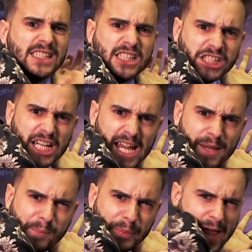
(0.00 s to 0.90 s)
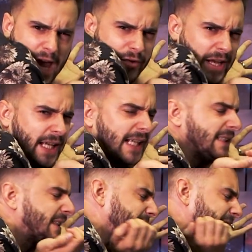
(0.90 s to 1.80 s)
Such a game player, I
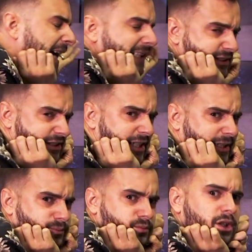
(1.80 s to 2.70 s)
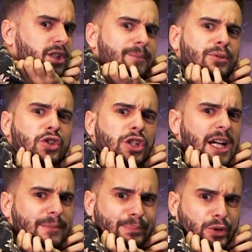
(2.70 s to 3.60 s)
can't stand him. But you
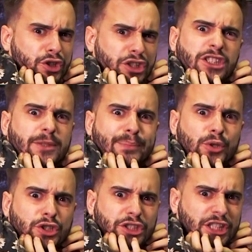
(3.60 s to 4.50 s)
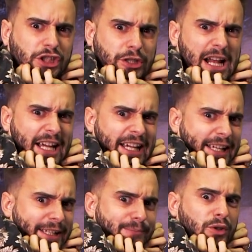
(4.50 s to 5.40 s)
can't the
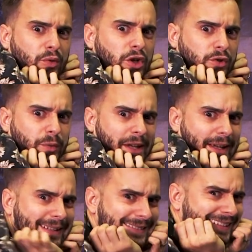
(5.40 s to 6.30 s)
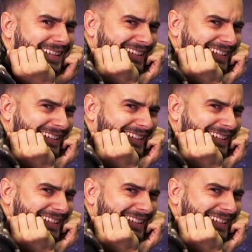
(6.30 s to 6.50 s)
Akeem, you won't win.